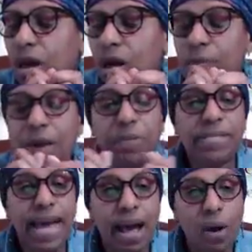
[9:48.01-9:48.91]
paper
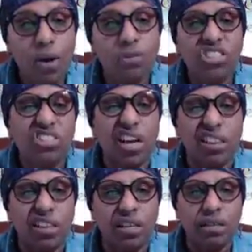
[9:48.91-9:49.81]
towel just to get
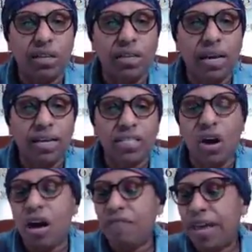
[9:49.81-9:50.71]
the yuckies off,